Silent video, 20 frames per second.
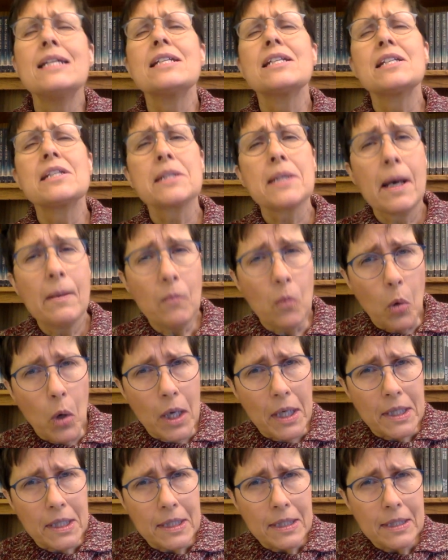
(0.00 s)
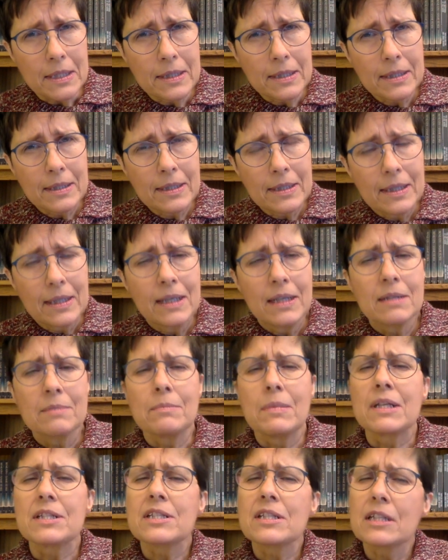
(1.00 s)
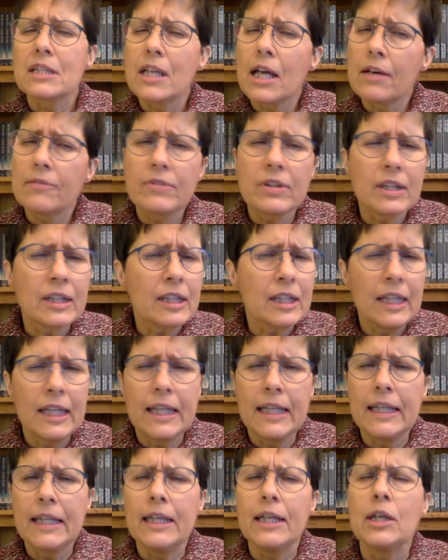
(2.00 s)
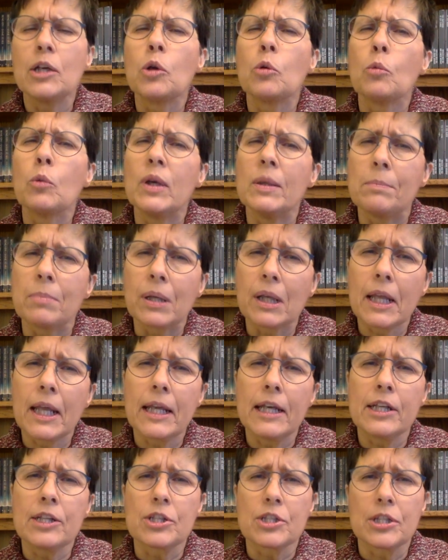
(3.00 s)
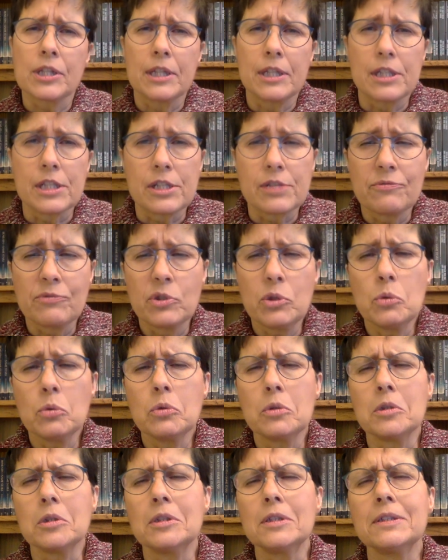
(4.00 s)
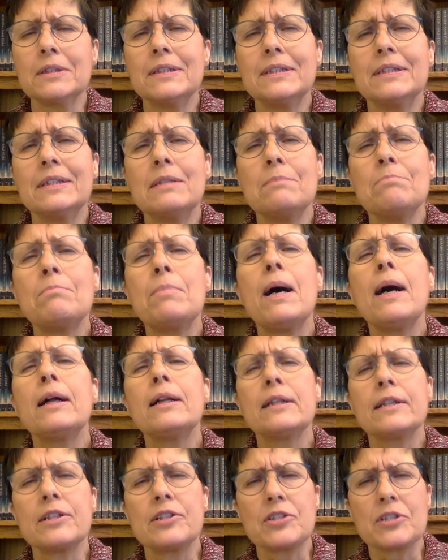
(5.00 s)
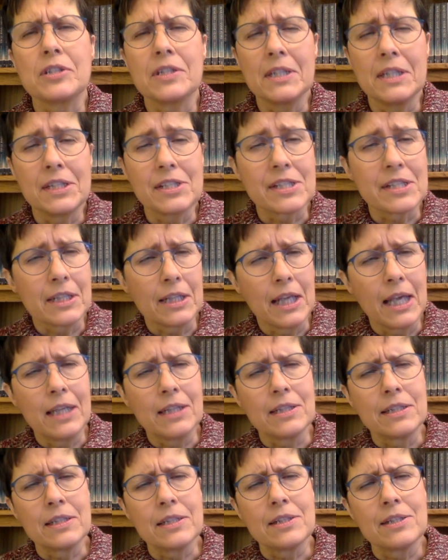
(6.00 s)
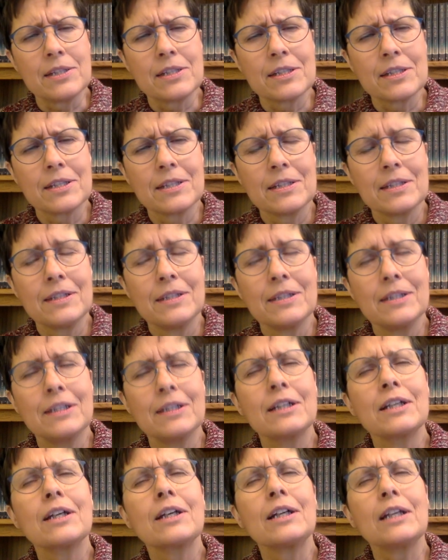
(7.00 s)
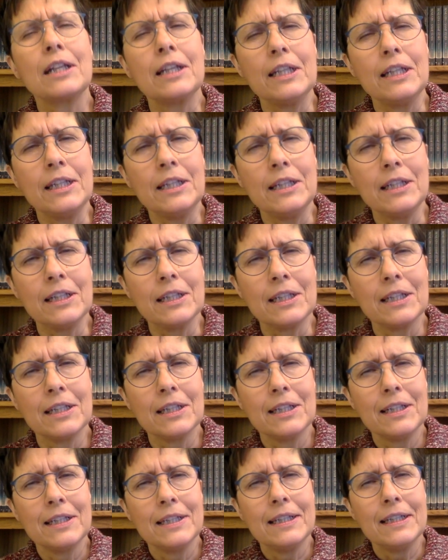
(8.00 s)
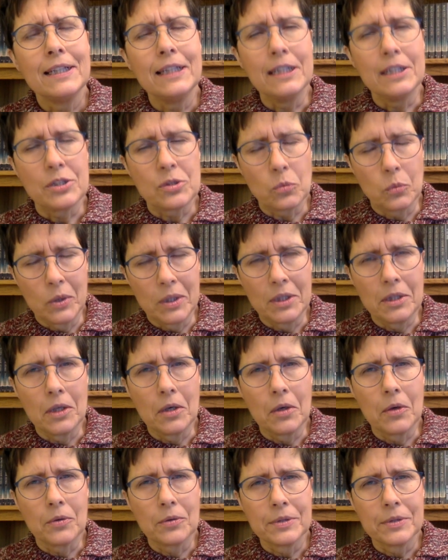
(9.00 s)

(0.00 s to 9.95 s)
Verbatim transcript: someone must lovingly replenish its fuel, polish its lens, clean its window.